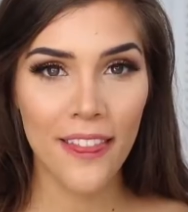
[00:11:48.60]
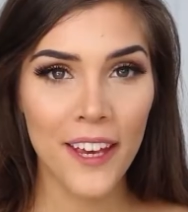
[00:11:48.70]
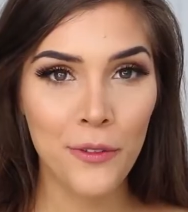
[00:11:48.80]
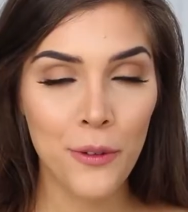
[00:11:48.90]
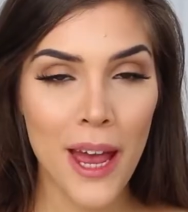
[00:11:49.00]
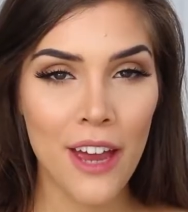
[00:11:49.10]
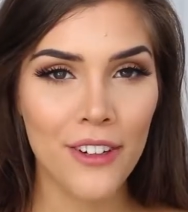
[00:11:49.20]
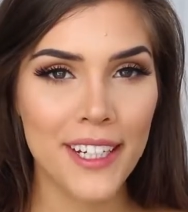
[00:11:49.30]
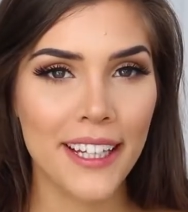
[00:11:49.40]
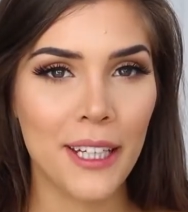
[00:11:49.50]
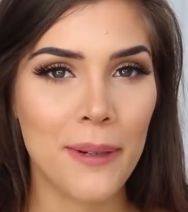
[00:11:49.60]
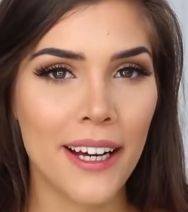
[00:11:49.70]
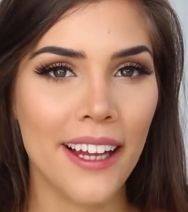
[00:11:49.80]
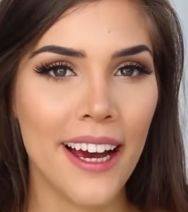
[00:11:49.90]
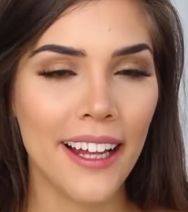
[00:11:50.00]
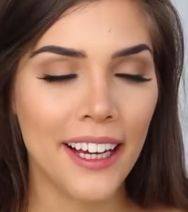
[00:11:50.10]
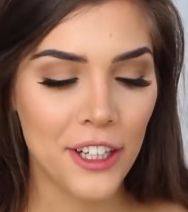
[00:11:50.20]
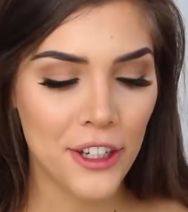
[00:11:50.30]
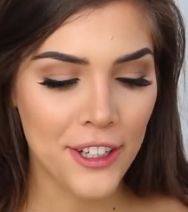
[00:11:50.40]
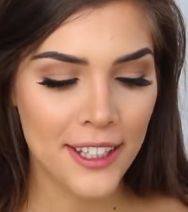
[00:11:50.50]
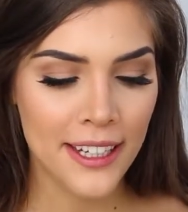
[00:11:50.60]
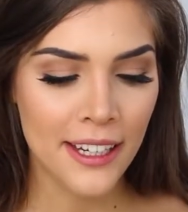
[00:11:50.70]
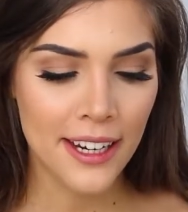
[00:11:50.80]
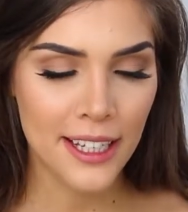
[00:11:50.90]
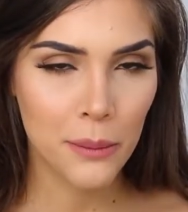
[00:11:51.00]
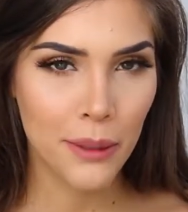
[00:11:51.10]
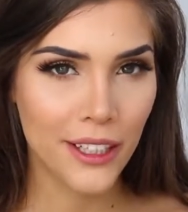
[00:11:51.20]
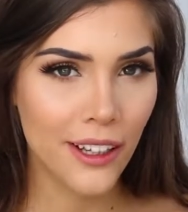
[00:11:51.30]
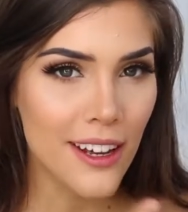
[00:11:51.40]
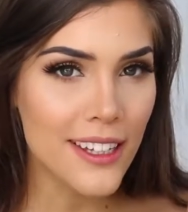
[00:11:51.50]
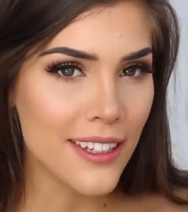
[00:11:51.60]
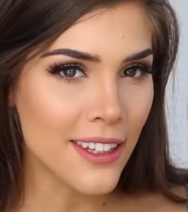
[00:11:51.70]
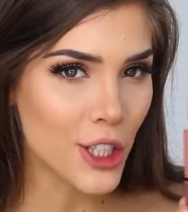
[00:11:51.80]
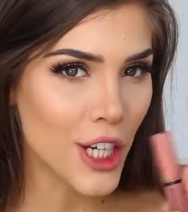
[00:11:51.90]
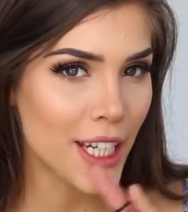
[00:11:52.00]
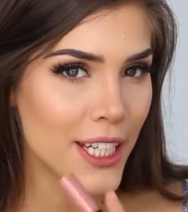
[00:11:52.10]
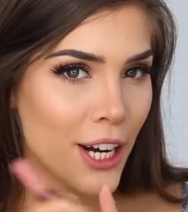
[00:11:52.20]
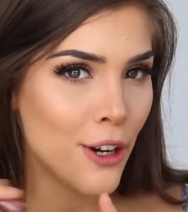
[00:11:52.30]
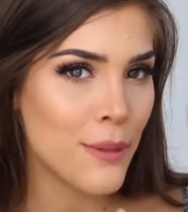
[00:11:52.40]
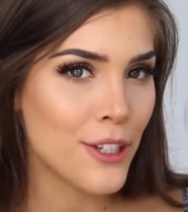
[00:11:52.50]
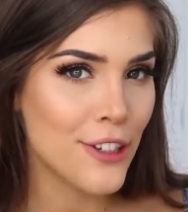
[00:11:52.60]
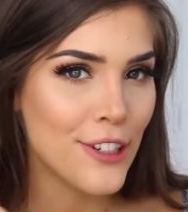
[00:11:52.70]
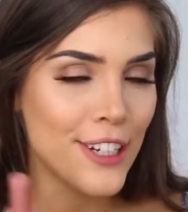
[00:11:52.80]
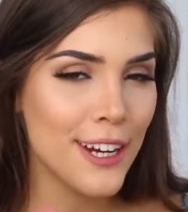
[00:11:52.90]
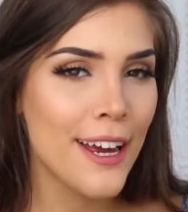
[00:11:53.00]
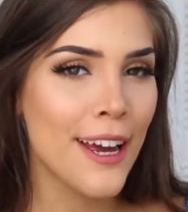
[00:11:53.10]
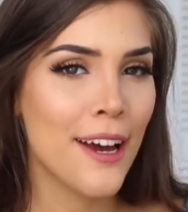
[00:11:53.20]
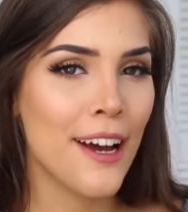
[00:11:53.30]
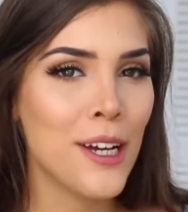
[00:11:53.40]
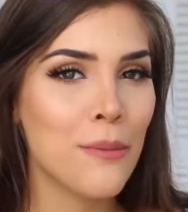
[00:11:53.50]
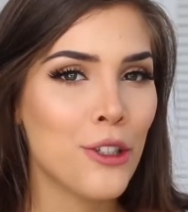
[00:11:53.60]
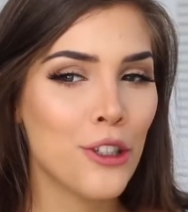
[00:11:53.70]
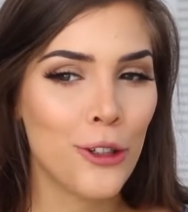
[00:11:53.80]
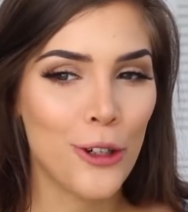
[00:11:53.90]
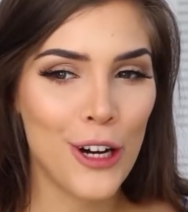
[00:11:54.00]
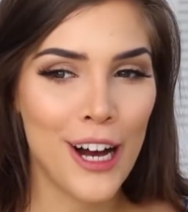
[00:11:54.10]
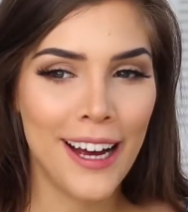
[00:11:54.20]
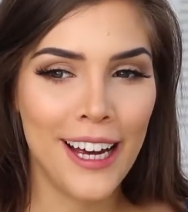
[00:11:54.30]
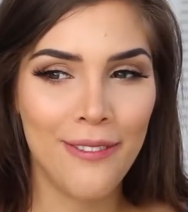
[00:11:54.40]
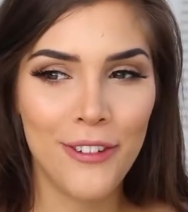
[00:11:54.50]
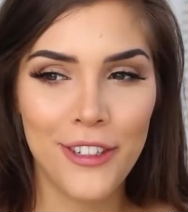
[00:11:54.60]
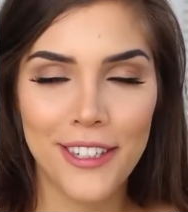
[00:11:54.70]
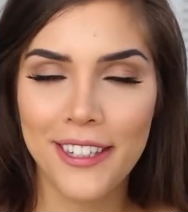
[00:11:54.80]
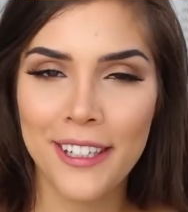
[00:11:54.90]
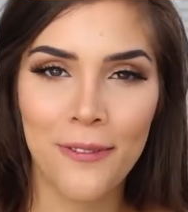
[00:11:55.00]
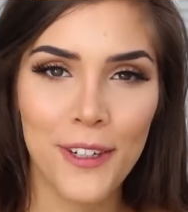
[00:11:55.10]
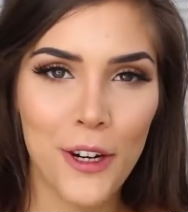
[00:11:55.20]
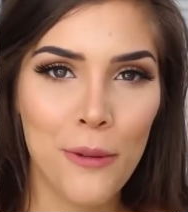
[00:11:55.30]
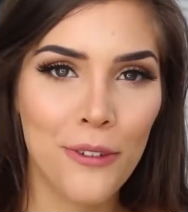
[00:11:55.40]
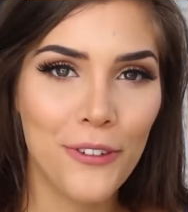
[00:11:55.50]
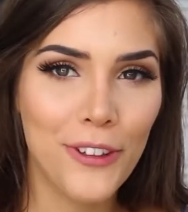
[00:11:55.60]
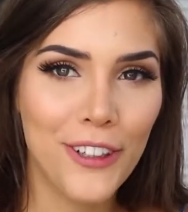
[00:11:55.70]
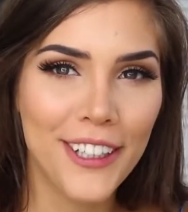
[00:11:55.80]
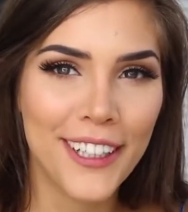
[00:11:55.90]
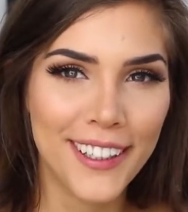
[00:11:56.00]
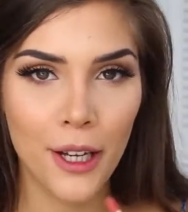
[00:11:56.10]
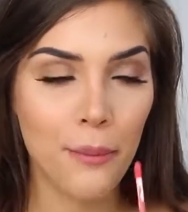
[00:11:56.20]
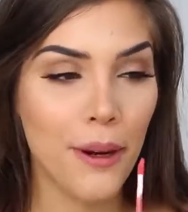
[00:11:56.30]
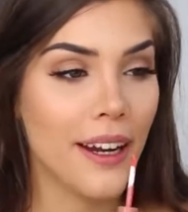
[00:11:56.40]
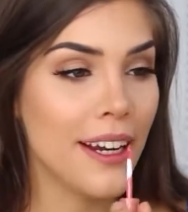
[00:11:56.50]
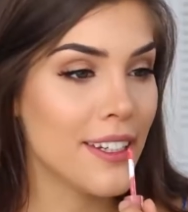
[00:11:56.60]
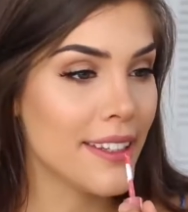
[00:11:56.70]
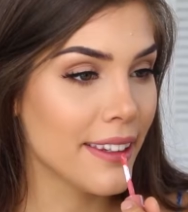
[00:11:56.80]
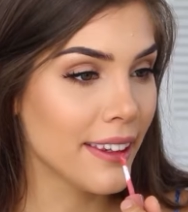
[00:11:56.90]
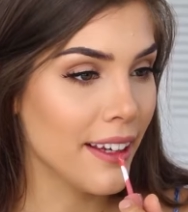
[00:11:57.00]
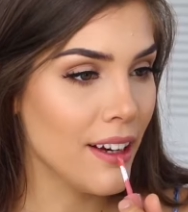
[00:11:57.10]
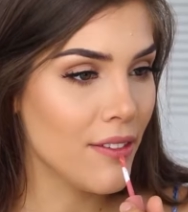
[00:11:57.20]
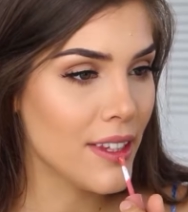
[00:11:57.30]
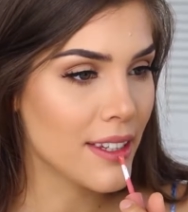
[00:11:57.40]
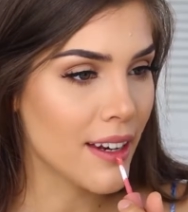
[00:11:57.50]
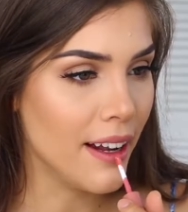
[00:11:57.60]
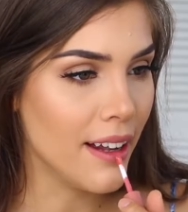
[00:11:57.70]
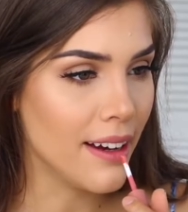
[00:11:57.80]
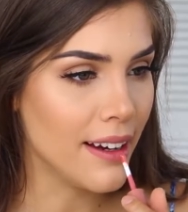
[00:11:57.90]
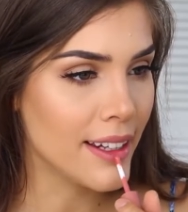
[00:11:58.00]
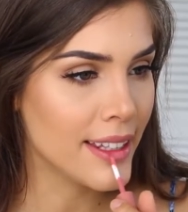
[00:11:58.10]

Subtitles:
Then for my everyday lip colour, I like to use the NYX Butter Gloss in the shade Tiramisu. I am sure I have used this in a video before, but I just love this colour.